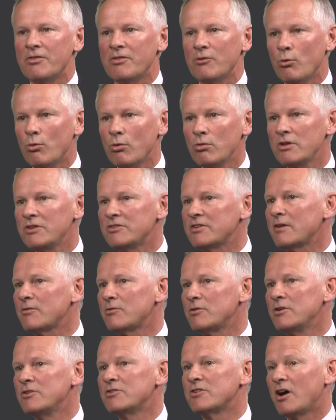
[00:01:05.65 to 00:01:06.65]
All these
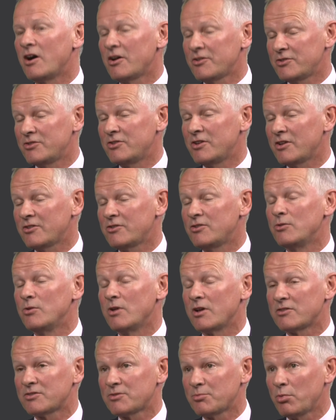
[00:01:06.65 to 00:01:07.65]
avenues I suggest you
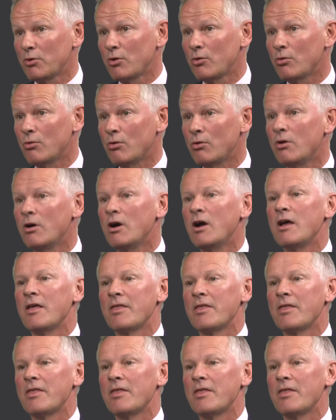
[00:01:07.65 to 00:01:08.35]
explore.